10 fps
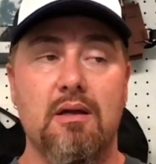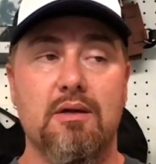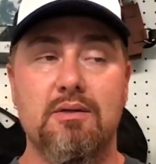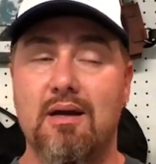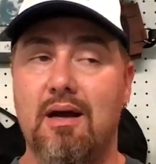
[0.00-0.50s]
You
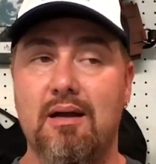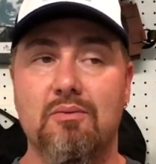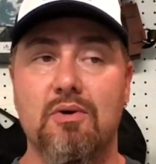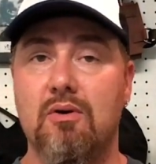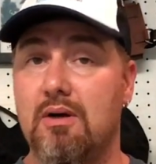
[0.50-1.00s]
know, I
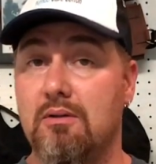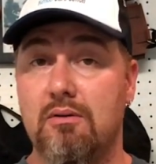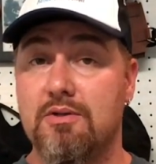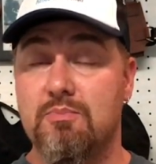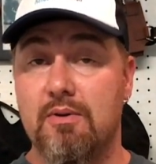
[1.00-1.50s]
don't know how
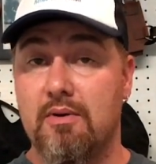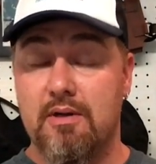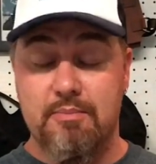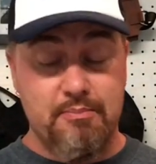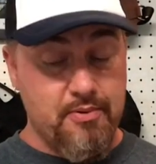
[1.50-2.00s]
long it's been
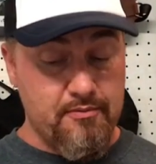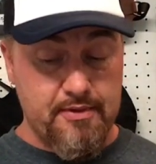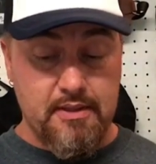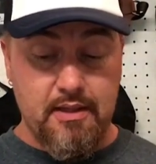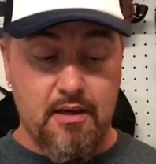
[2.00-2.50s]
around, to be
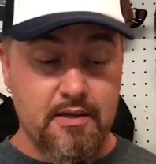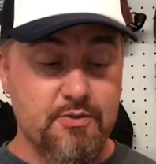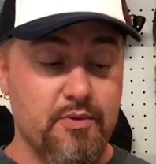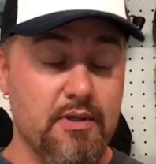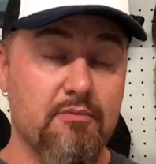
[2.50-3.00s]
perfectly
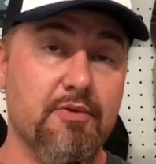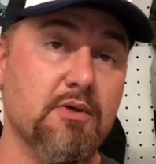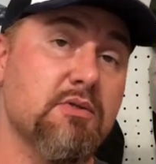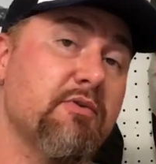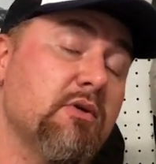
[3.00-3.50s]
honest with you. And for
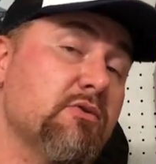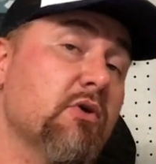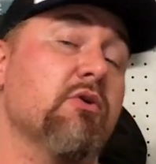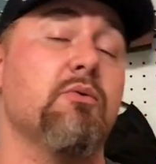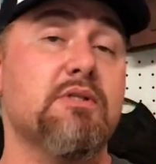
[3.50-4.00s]
those of you who
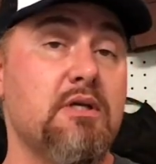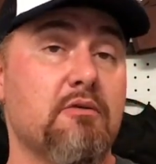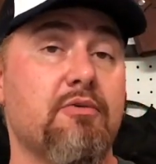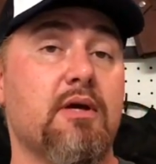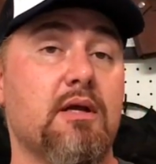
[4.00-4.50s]
don't know what
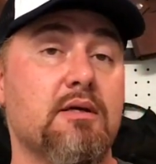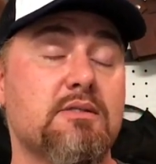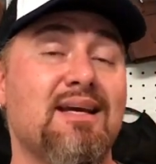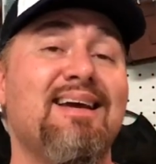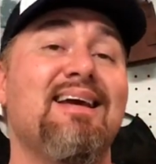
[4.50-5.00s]
TFN
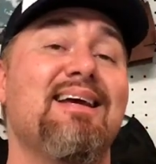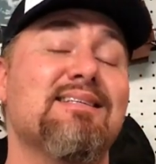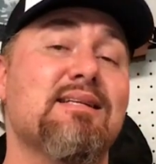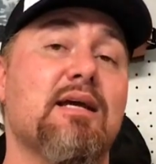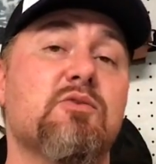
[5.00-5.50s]
is,
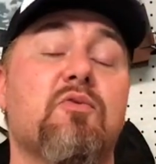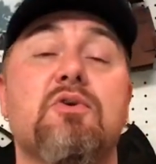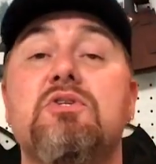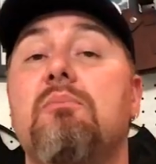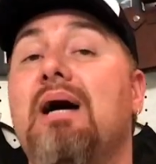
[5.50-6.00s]
it stands
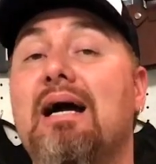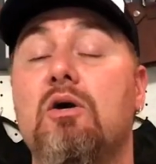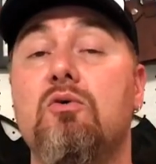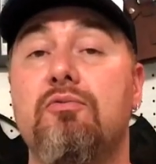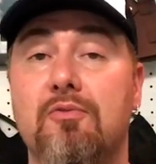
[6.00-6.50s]
for
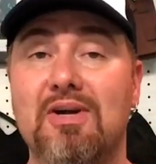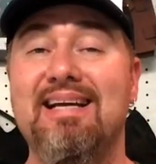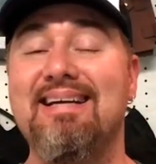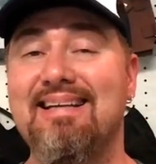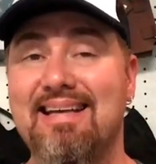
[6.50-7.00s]

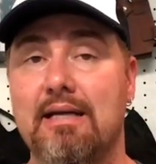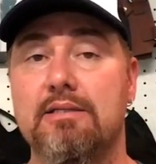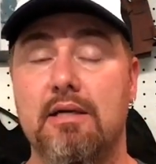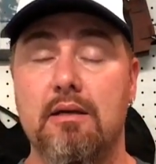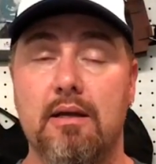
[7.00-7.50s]
tobacco-free
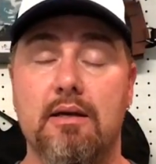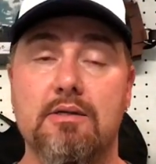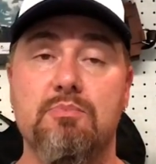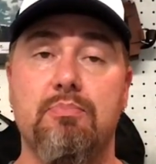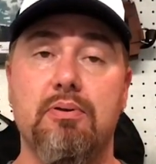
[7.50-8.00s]
nicotine, and it
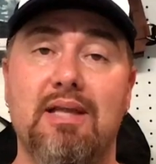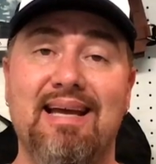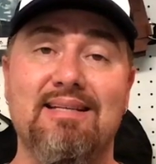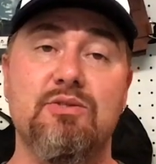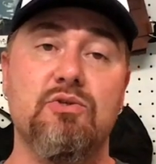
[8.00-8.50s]
is
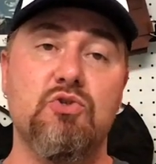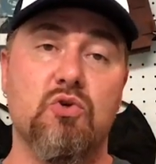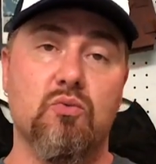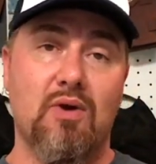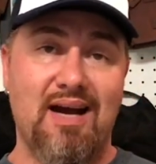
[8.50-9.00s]

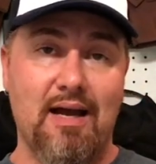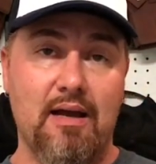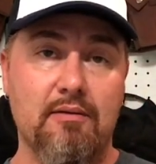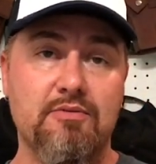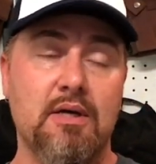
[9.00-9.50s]

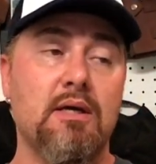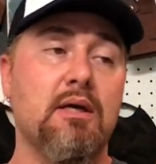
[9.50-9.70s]
plant-derived.